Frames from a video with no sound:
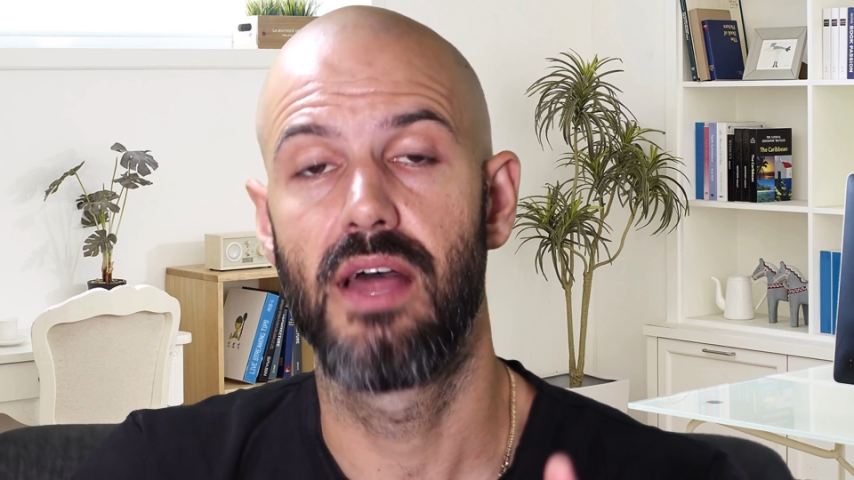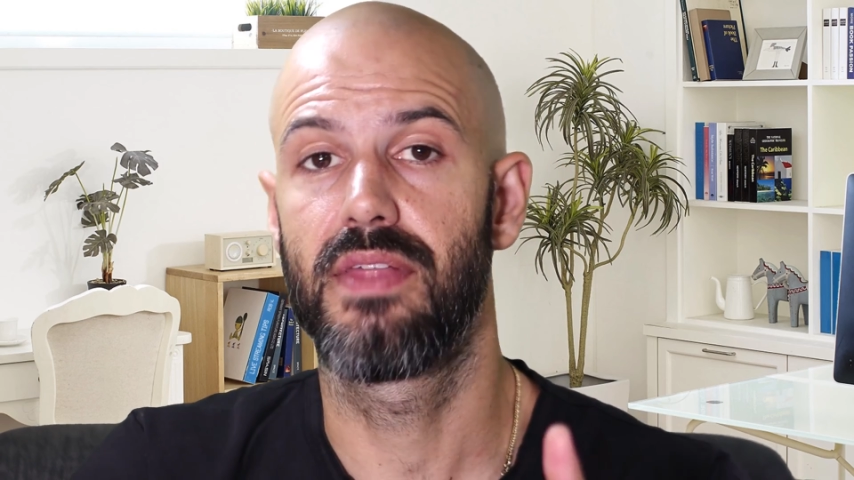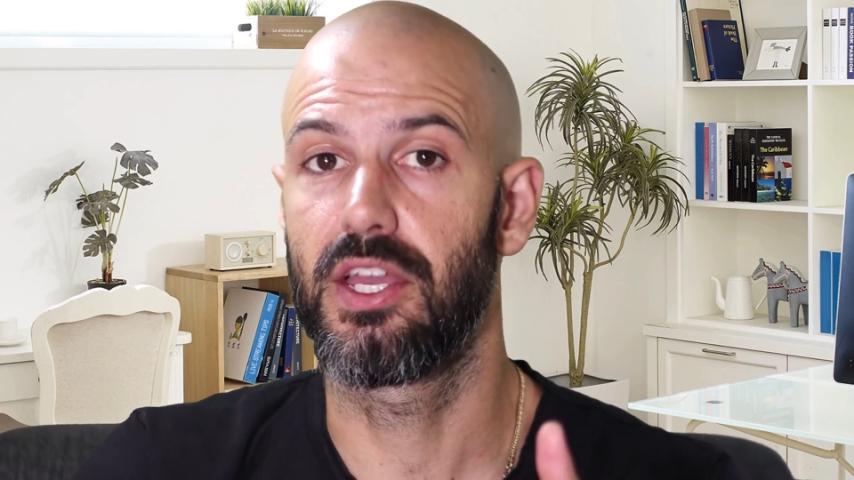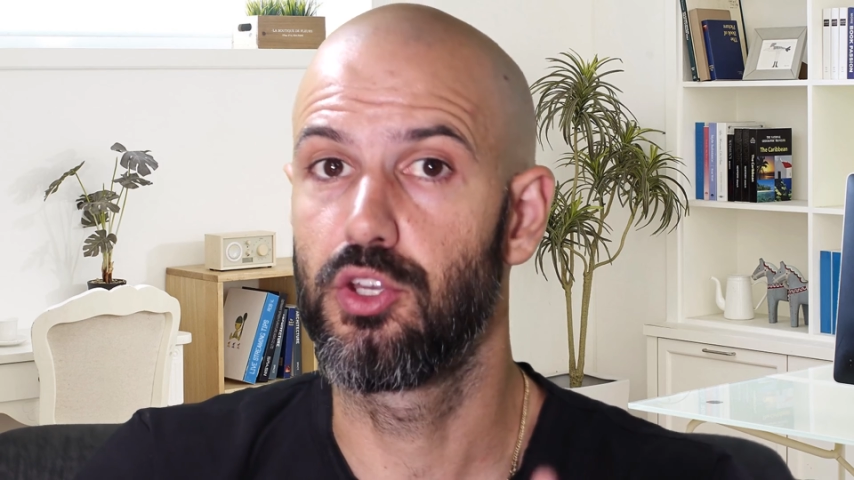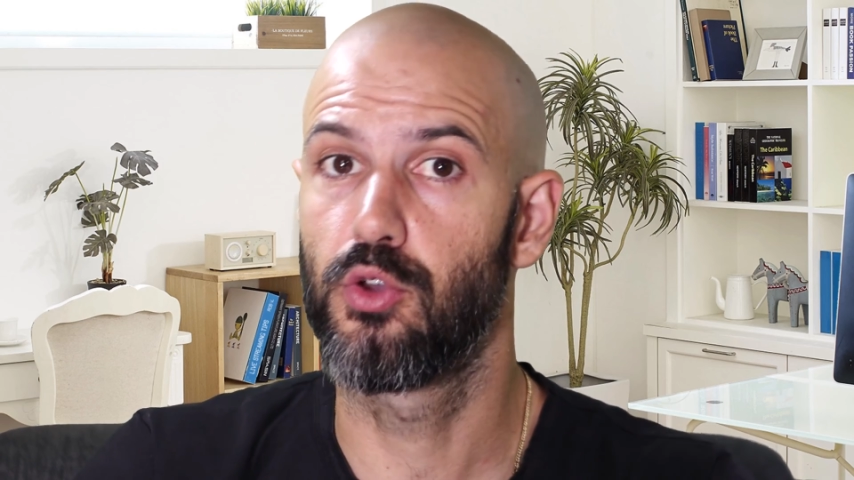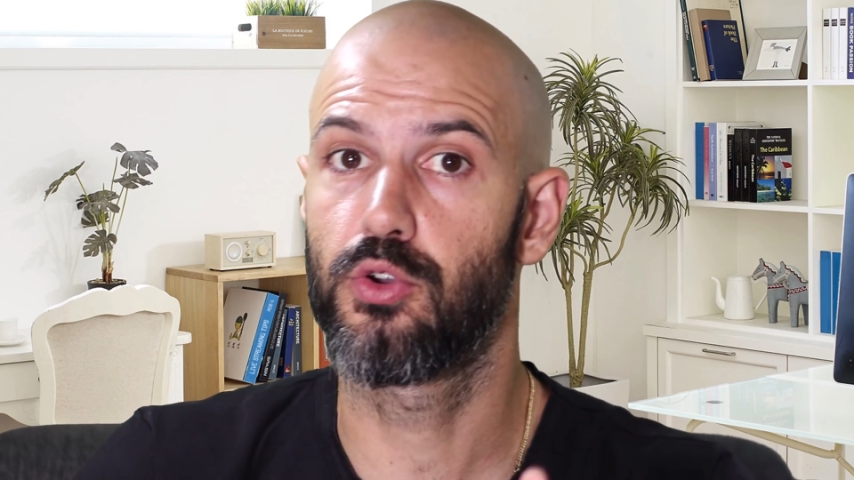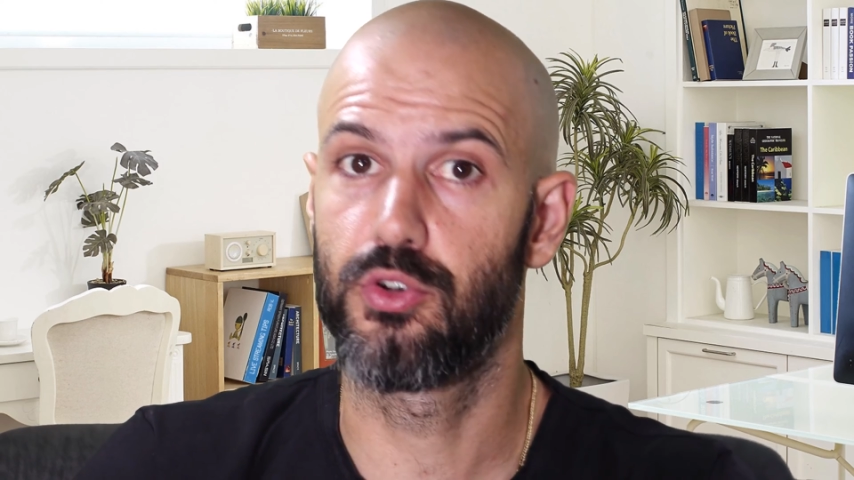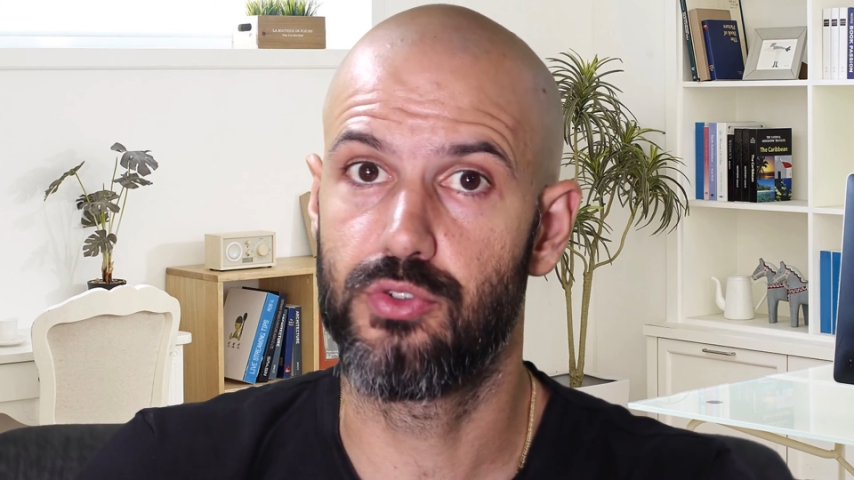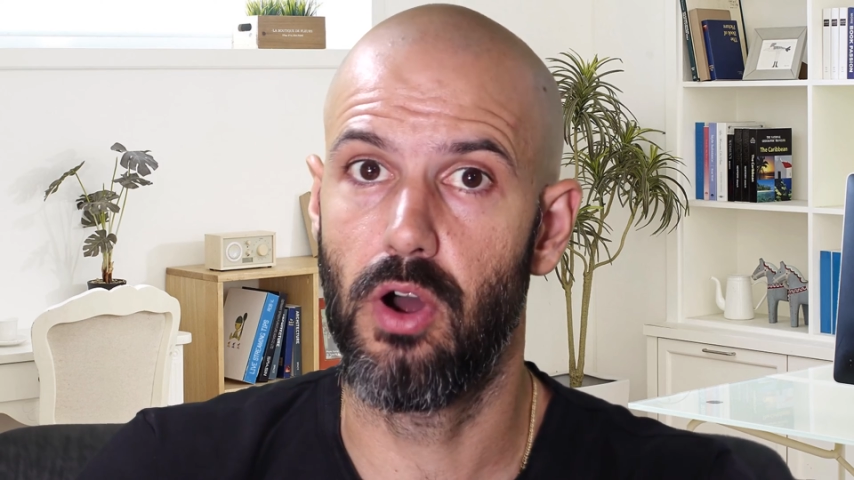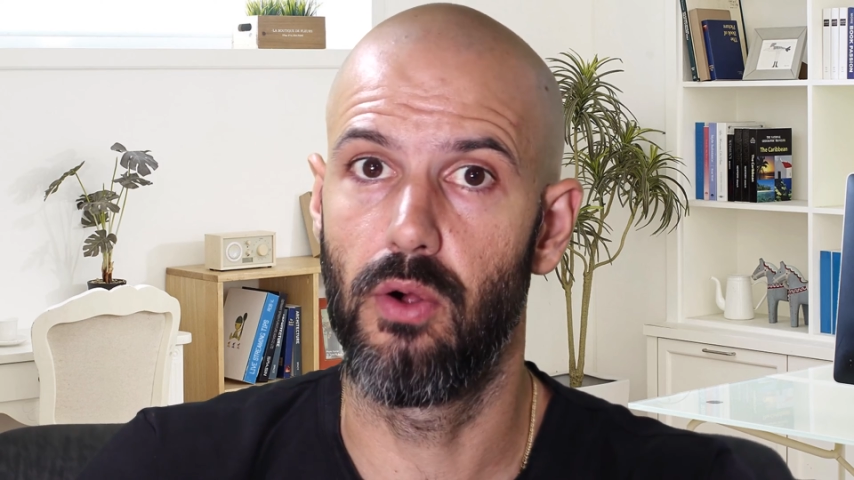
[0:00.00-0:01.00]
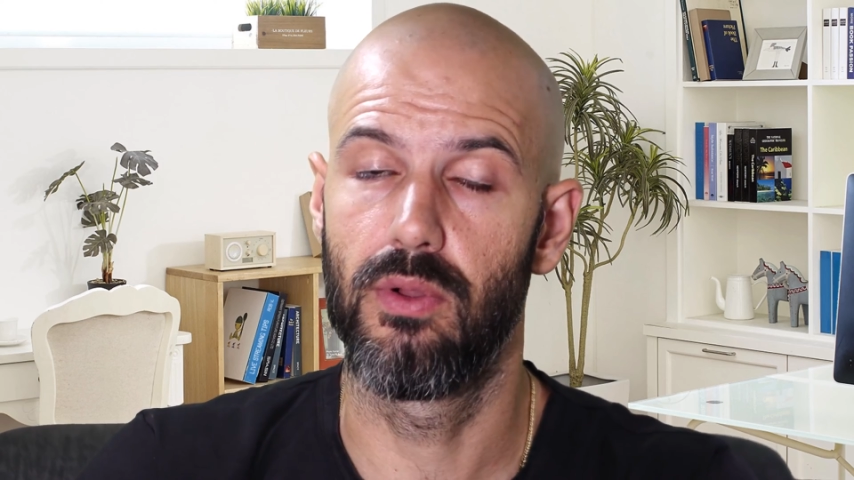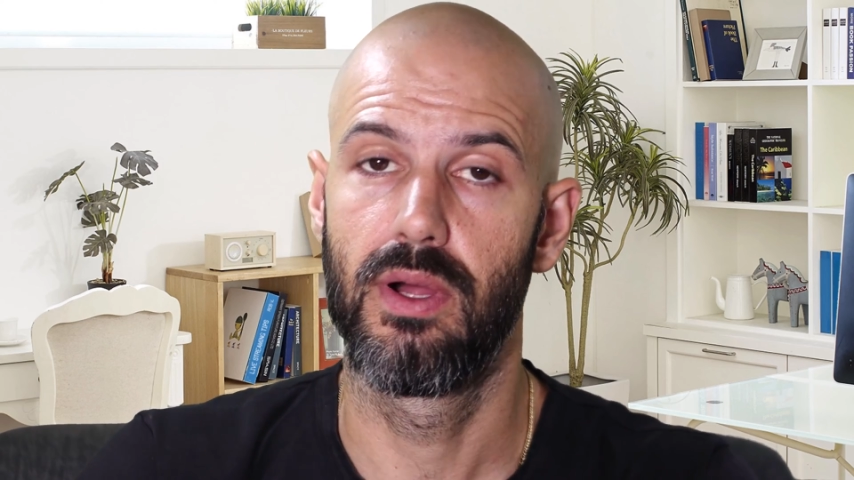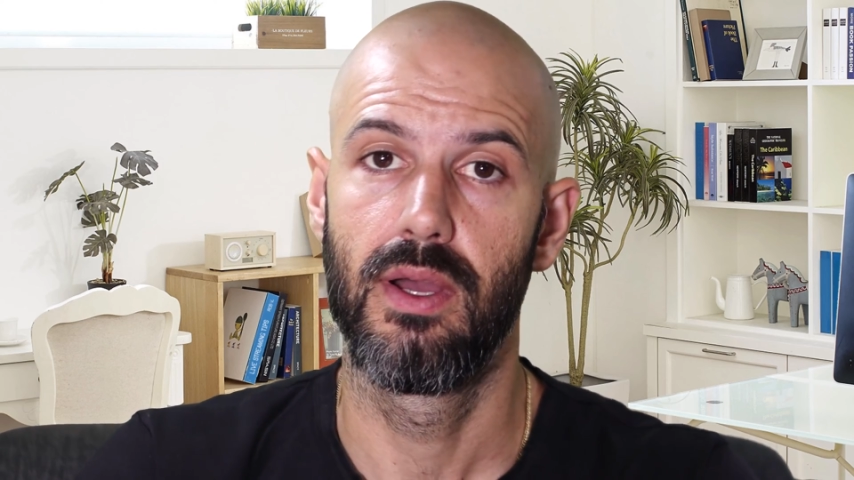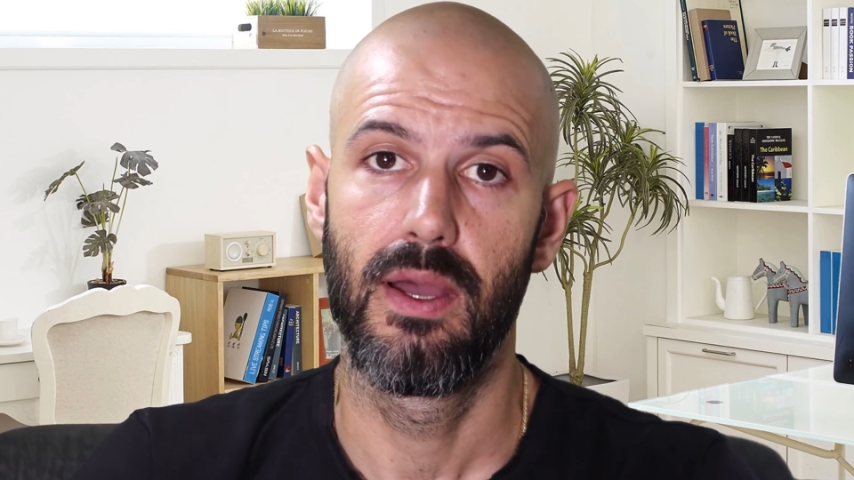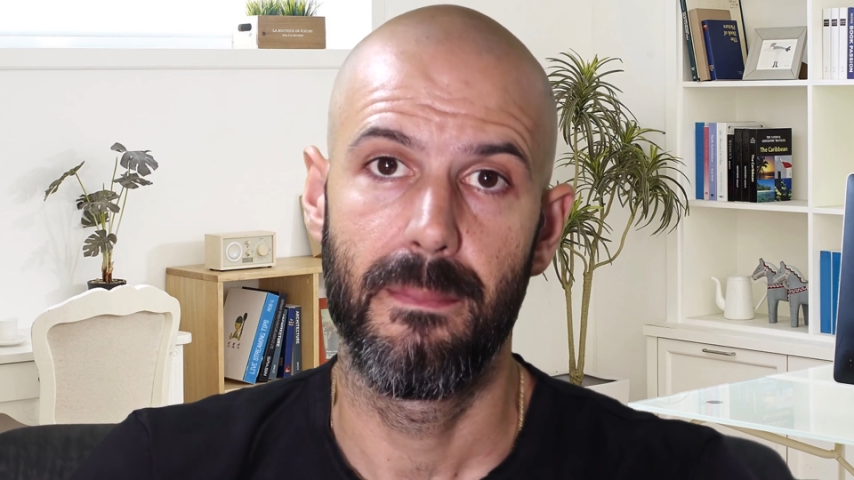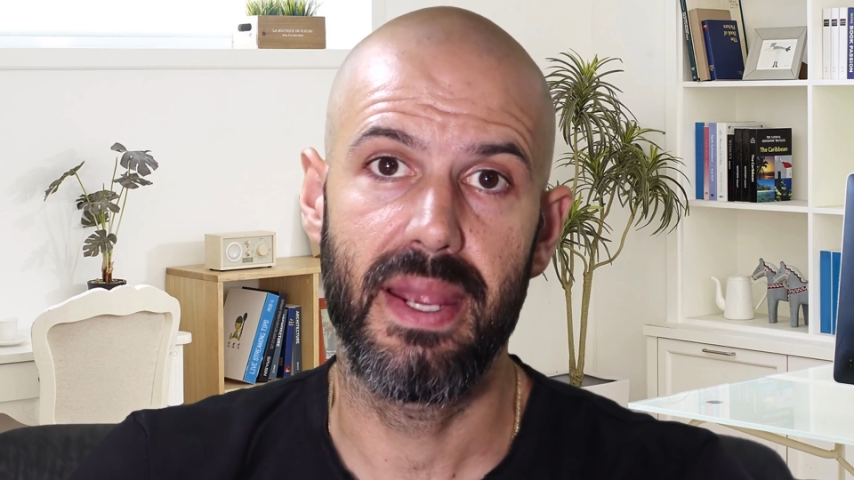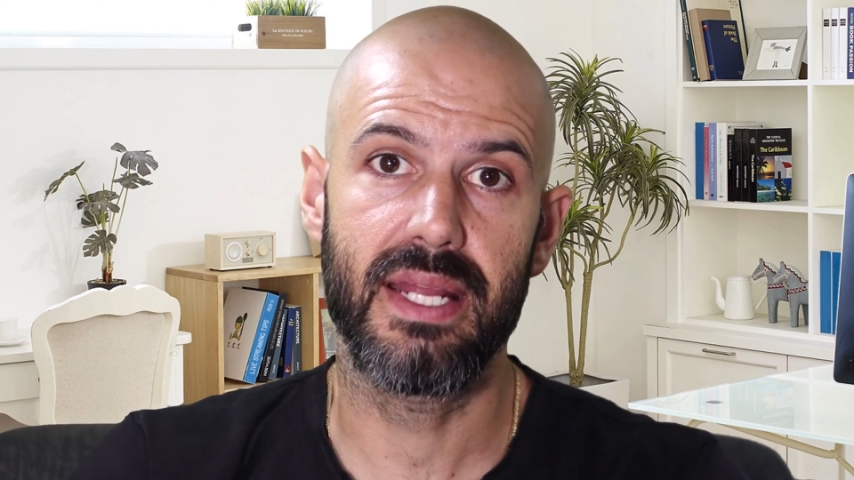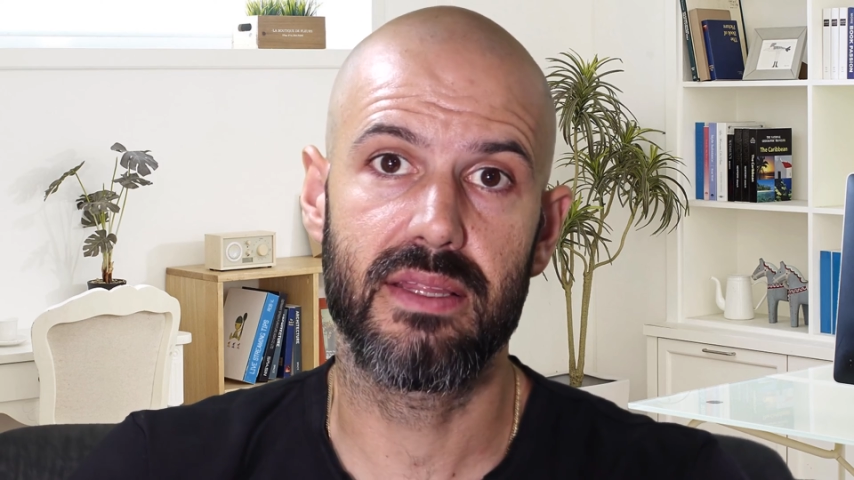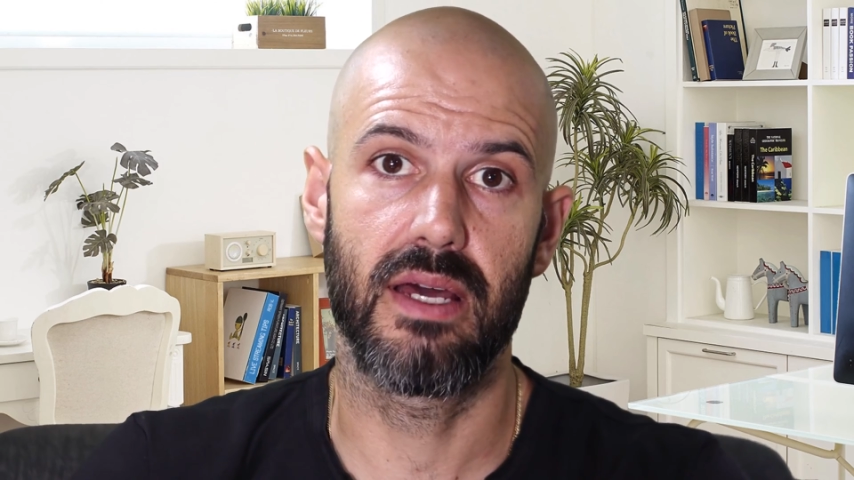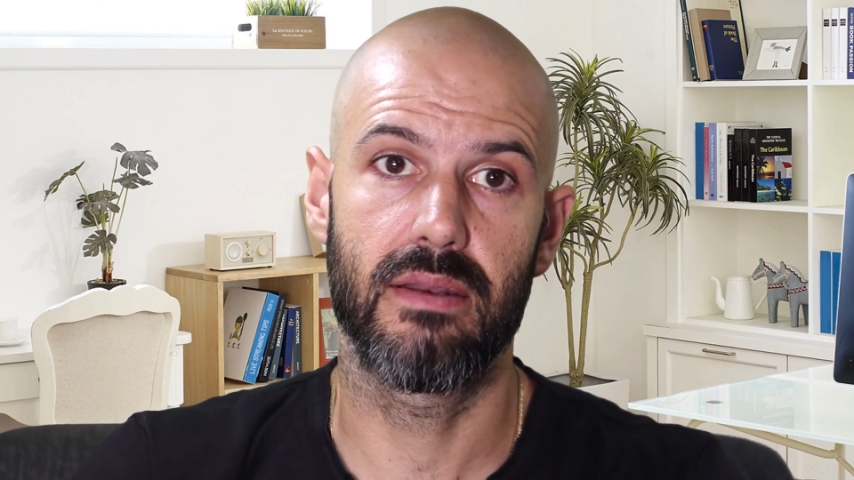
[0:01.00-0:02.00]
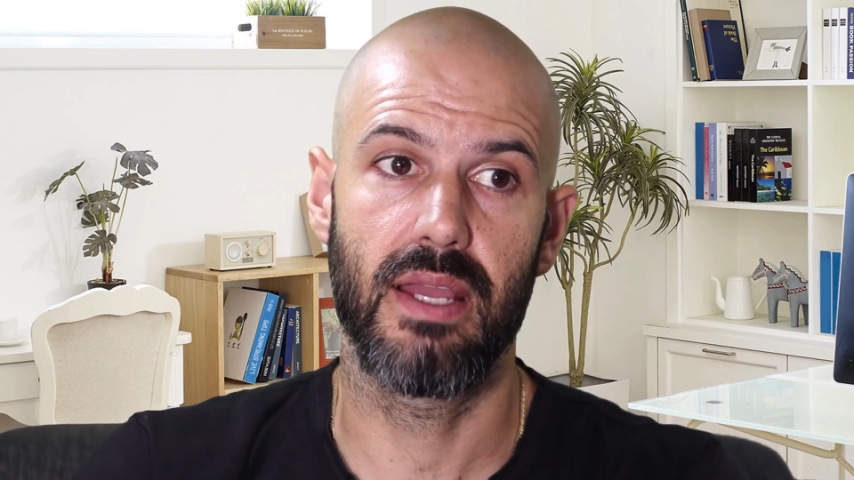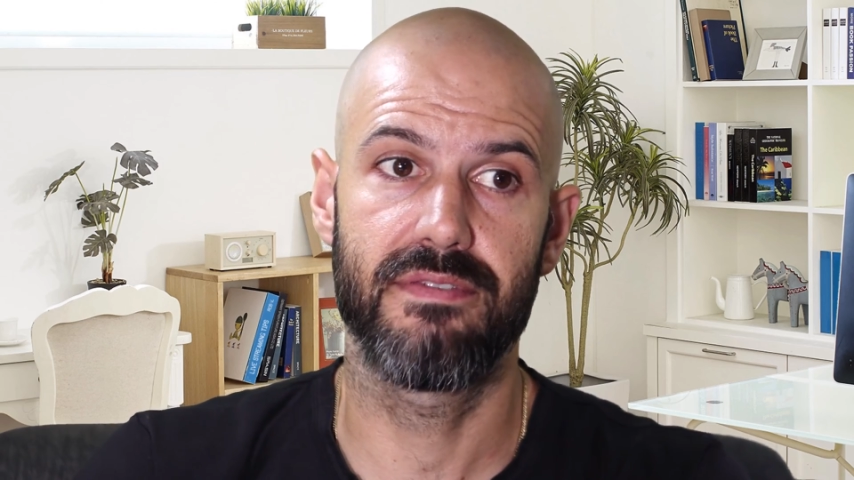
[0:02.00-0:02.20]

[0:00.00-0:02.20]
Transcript: that you control, meaning that if